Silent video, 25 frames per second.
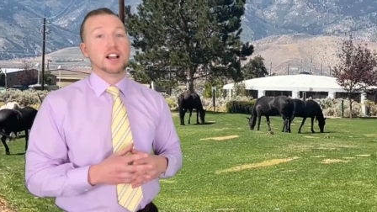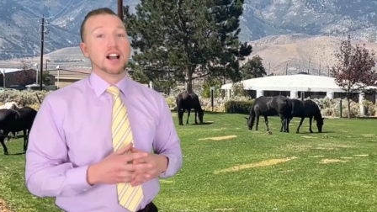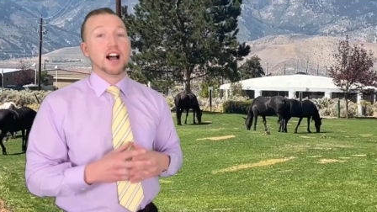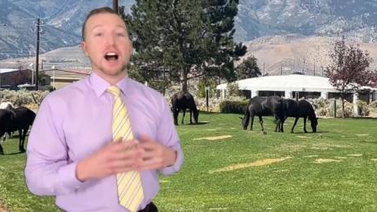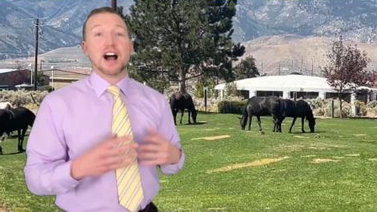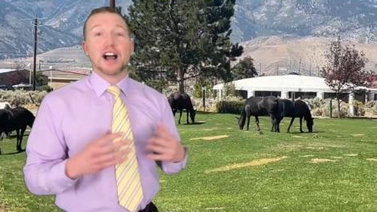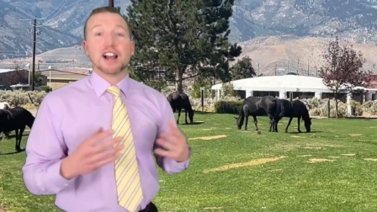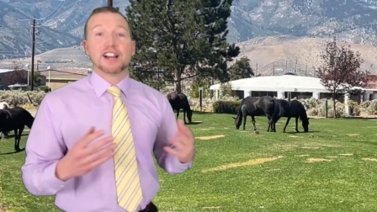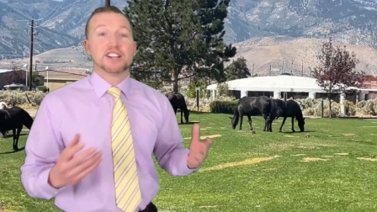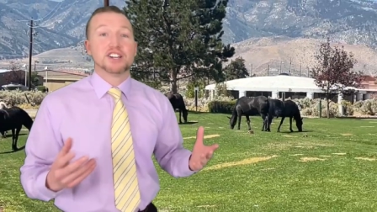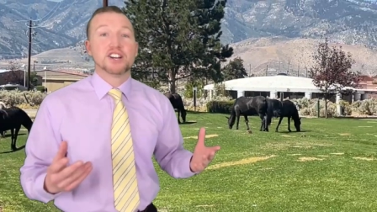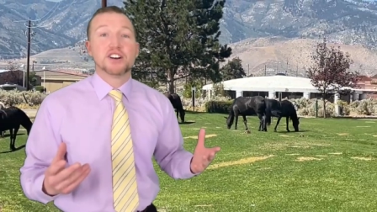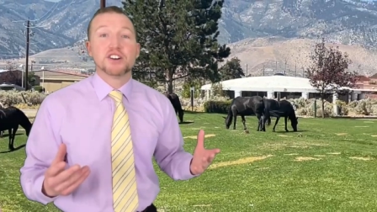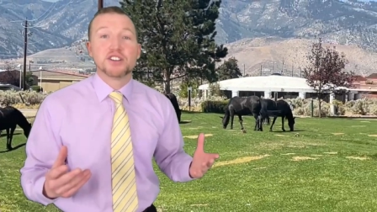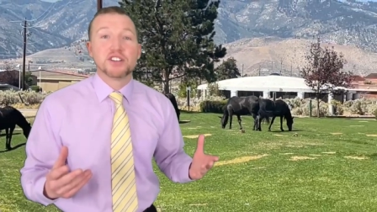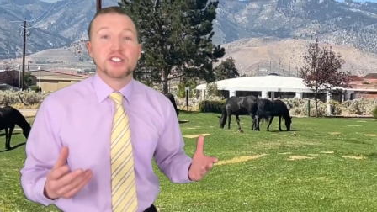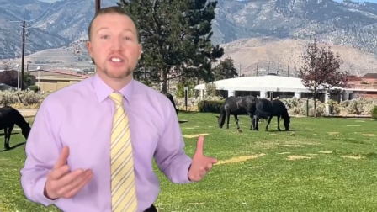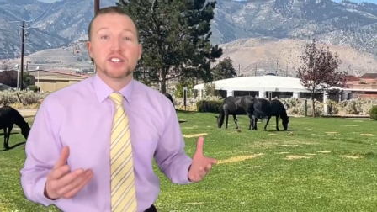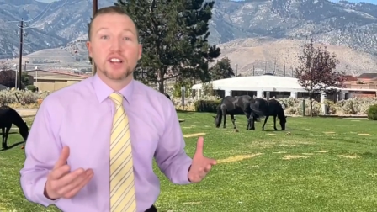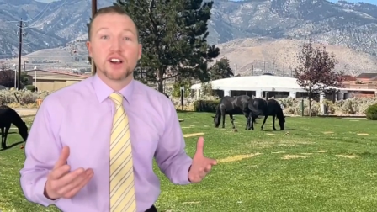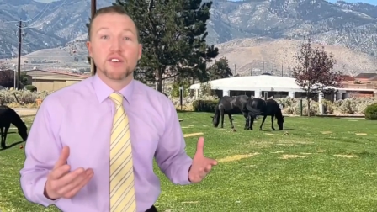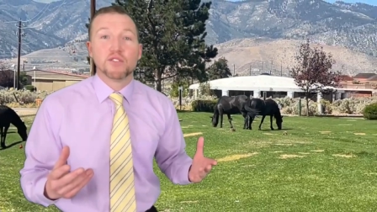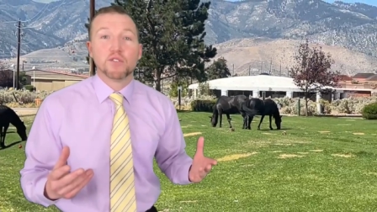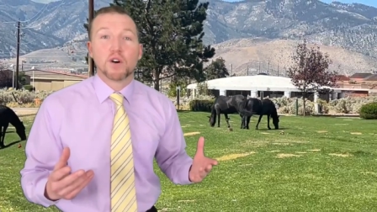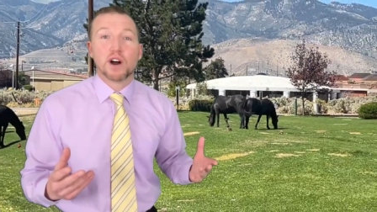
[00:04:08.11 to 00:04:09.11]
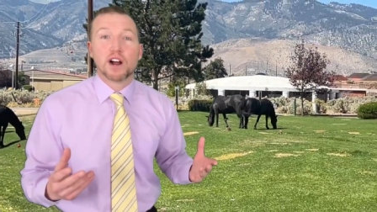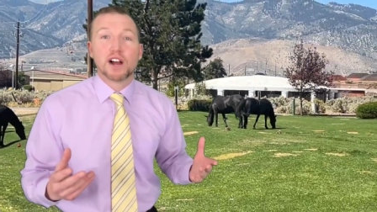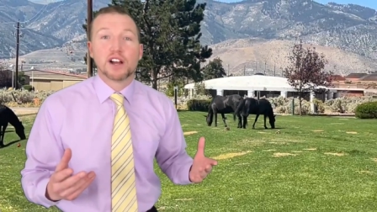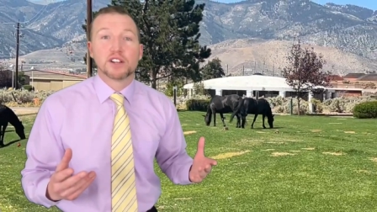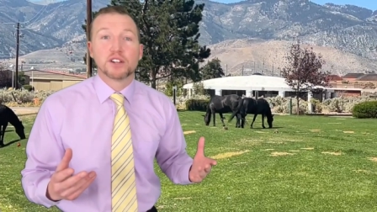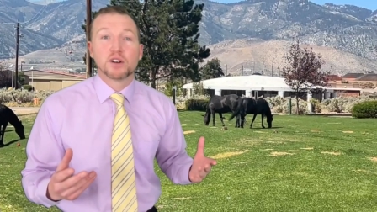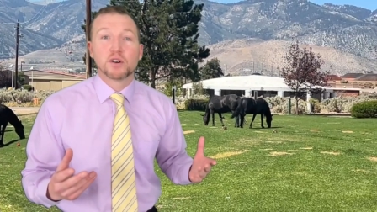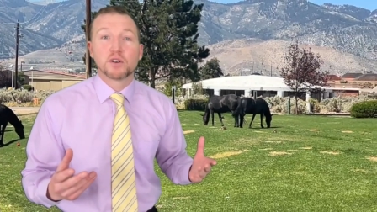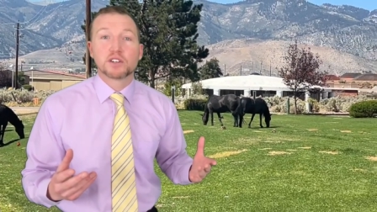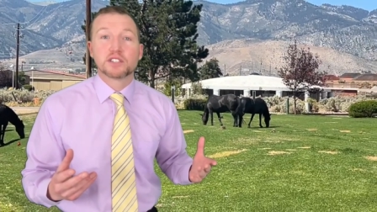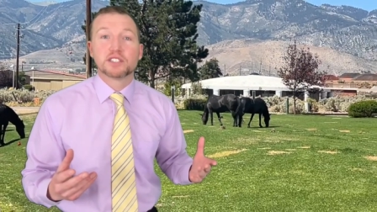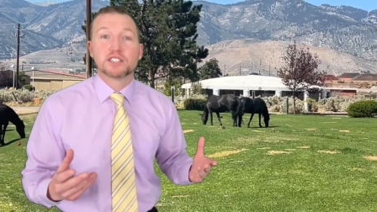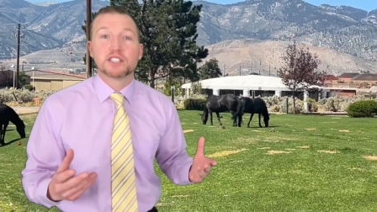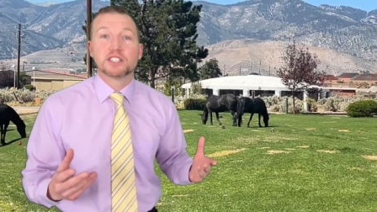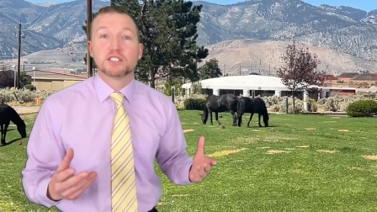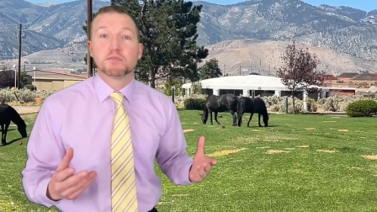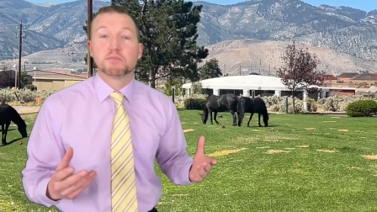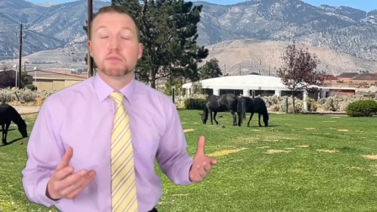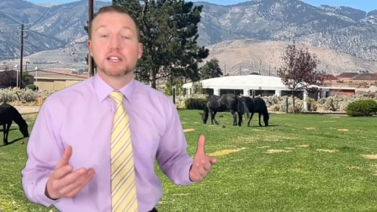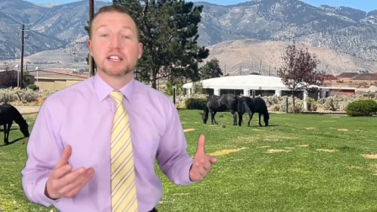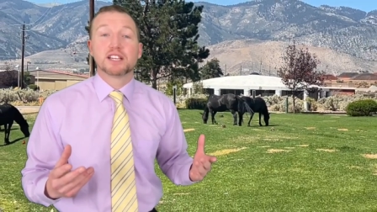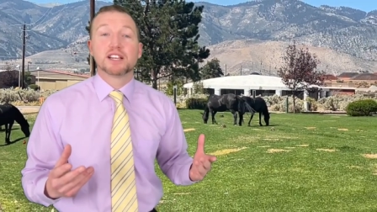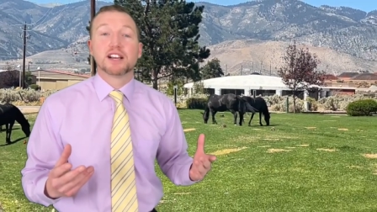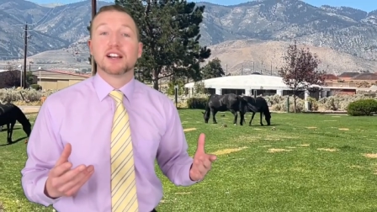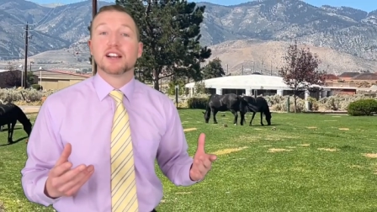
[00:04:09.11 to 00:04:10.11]
I know you love wild horses
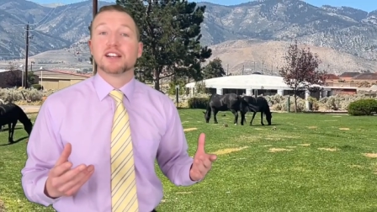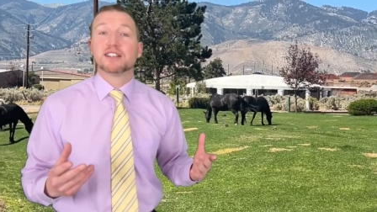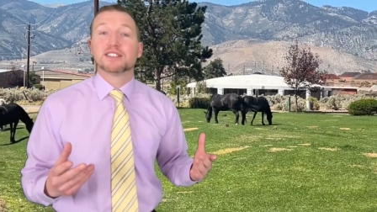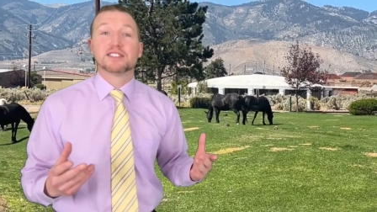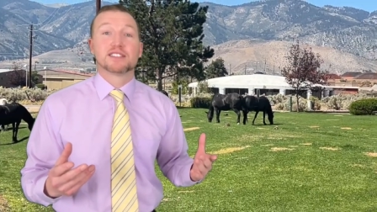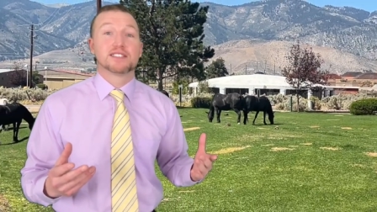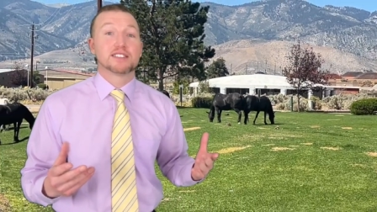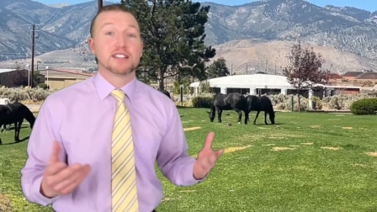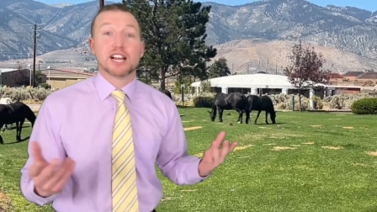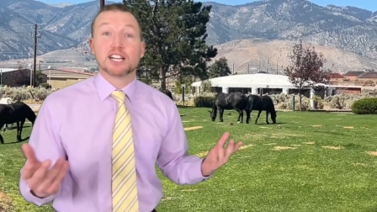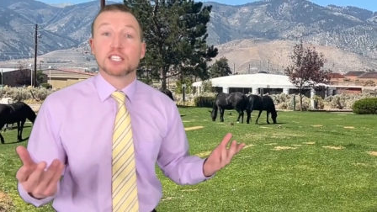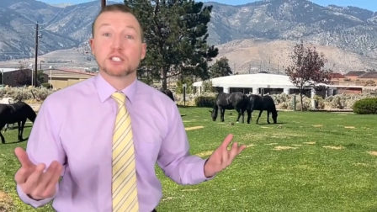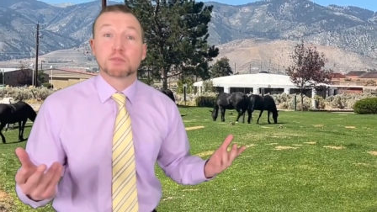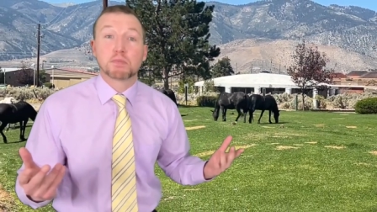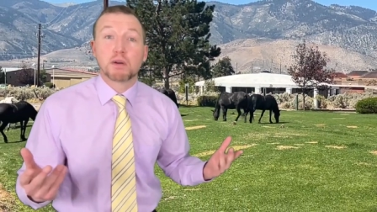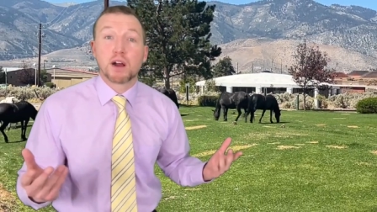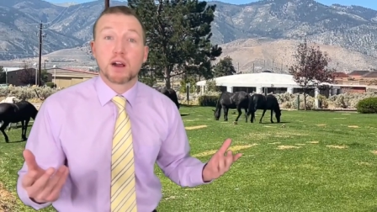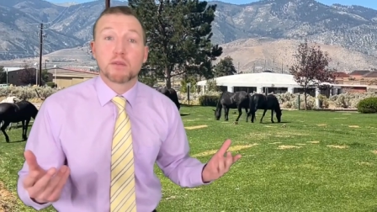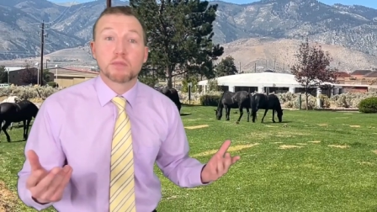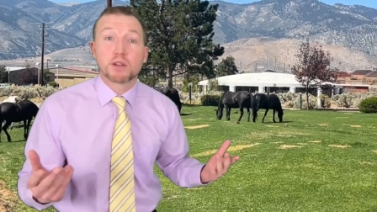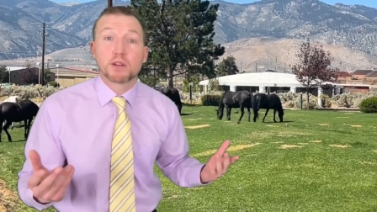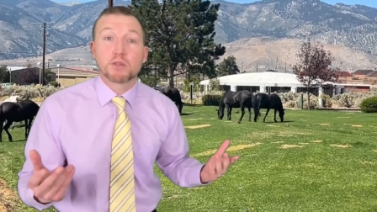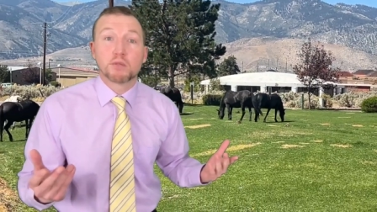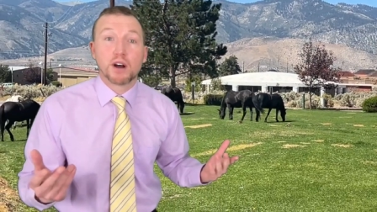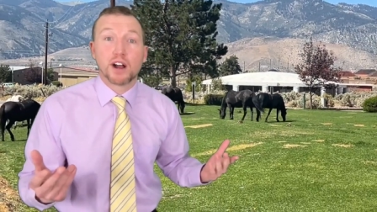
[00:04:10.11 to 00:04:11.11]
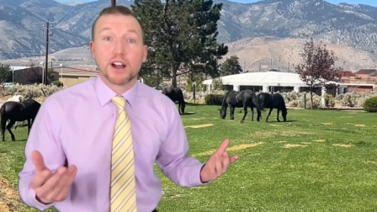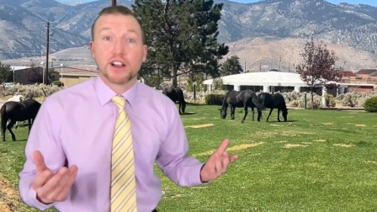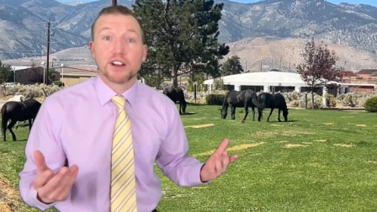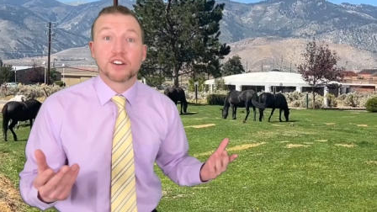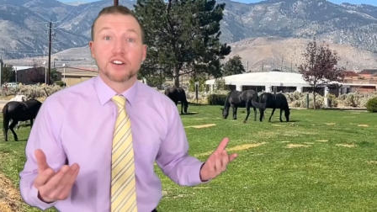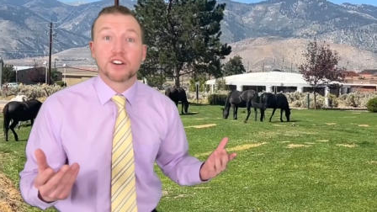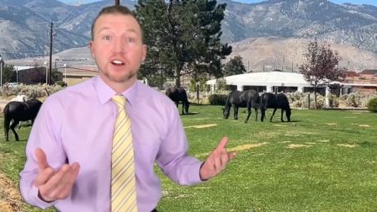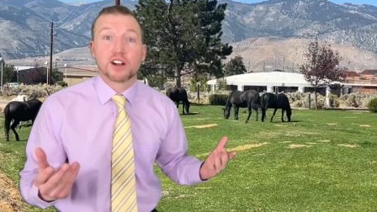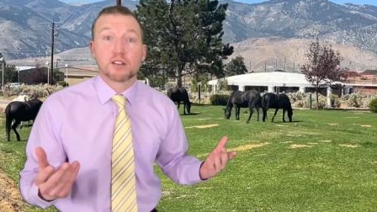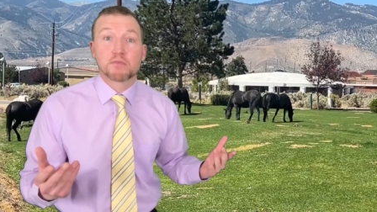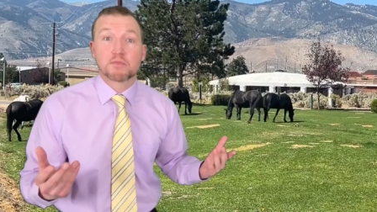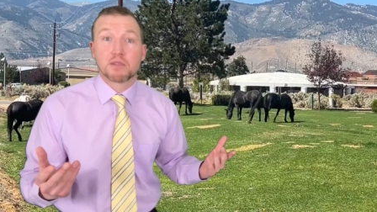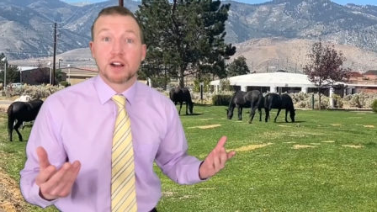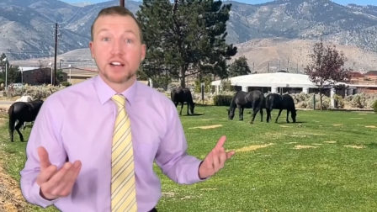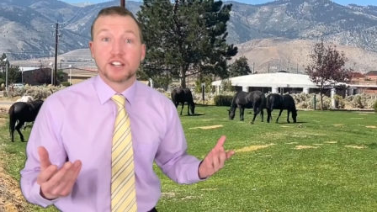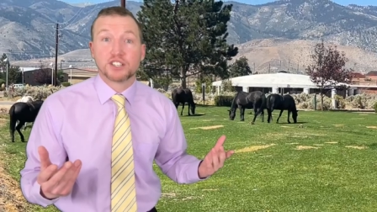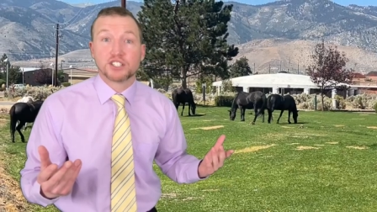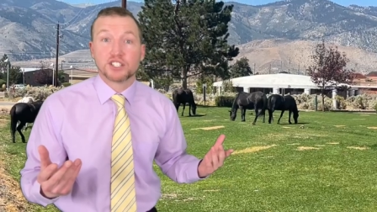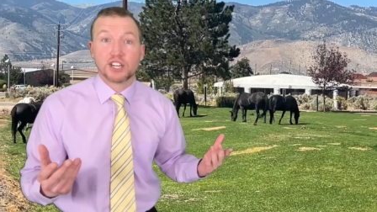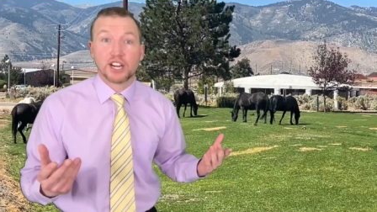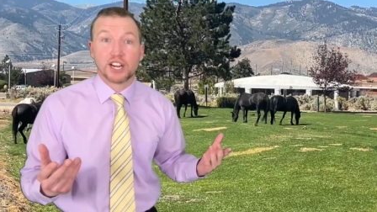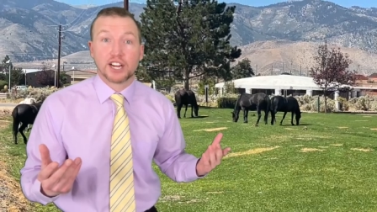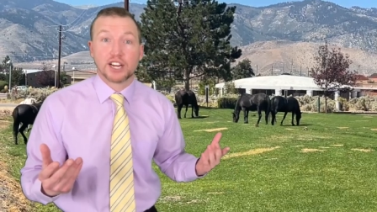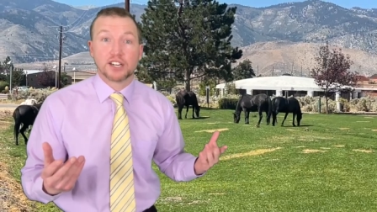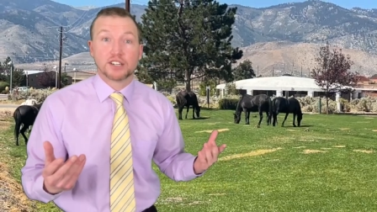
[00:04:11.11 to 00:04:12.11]
because that's probably why you're on my
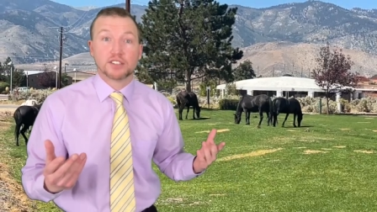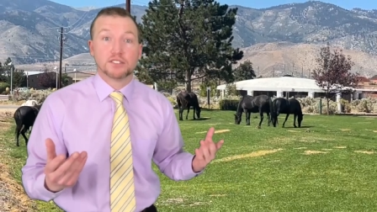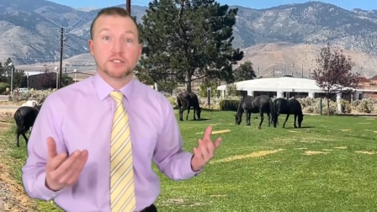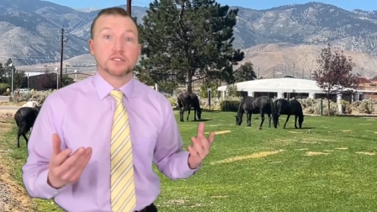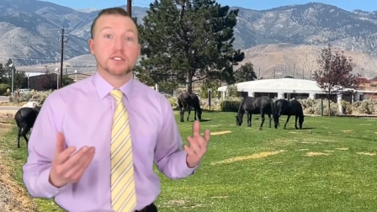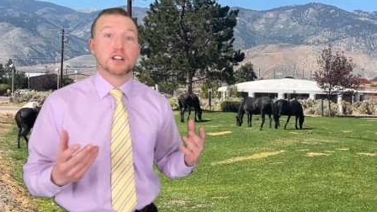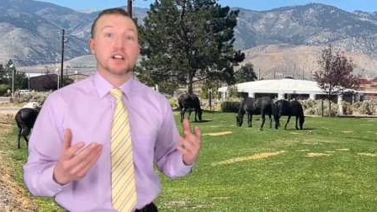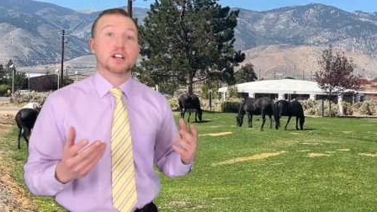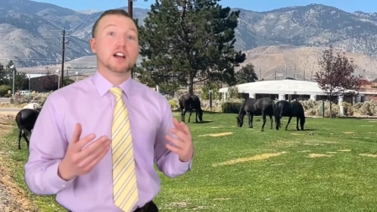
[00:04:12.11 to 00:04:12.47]
channel.